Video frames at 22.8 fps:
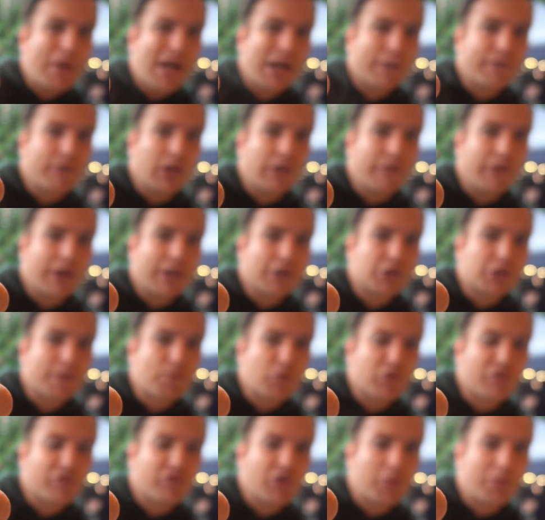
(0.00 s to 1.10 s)
packed full of veg,
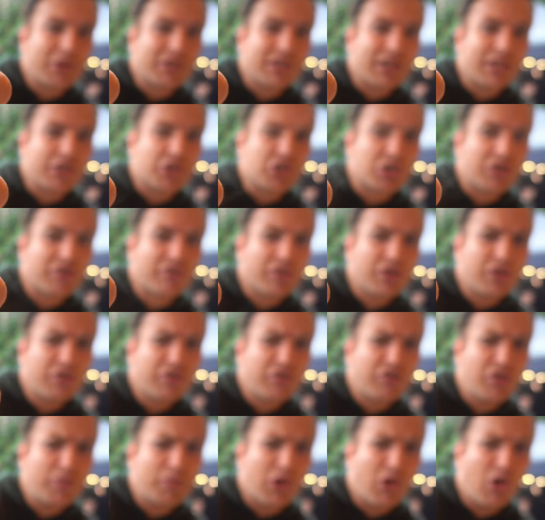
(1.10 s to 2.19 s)
super delicious,
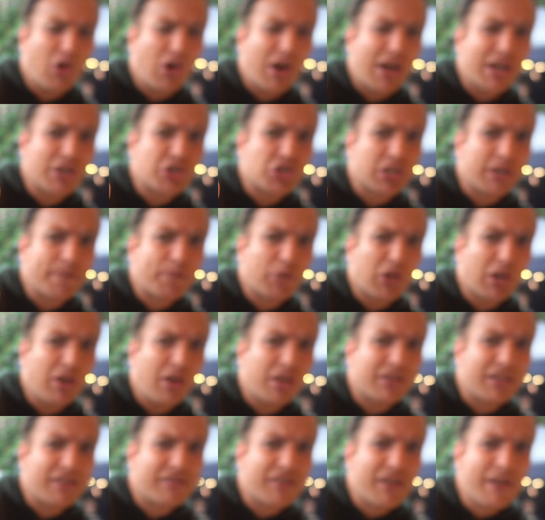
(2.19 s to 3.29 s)
super hot actually. I
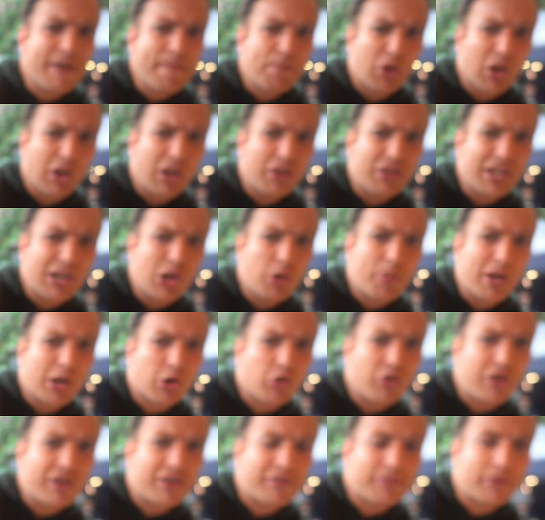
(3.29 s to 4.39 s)
like these. I like the little
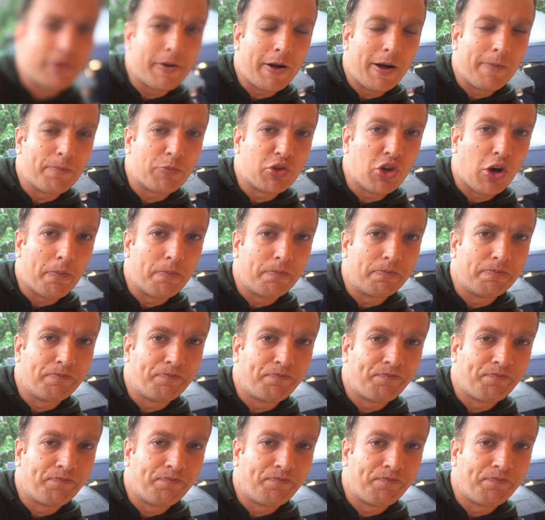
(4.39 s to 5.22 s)
bit of crisp up top.